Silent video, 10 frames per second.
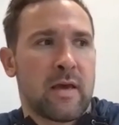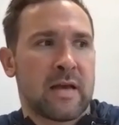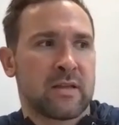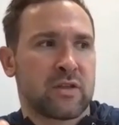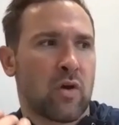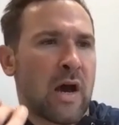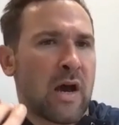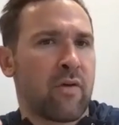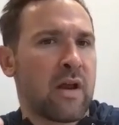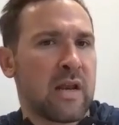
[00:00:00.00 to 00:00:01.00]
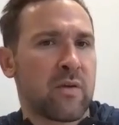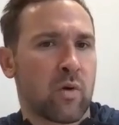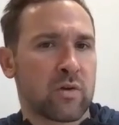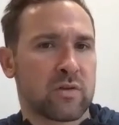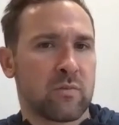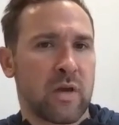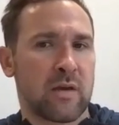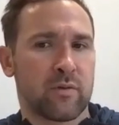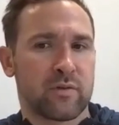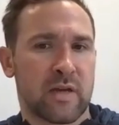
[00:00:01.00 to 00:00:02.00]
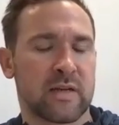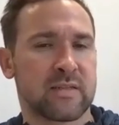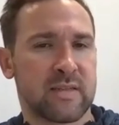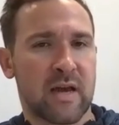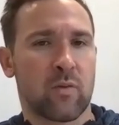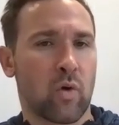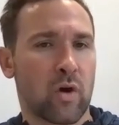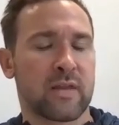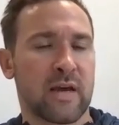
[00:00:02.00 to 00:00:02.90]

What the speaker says: And so I really want to be able to understand what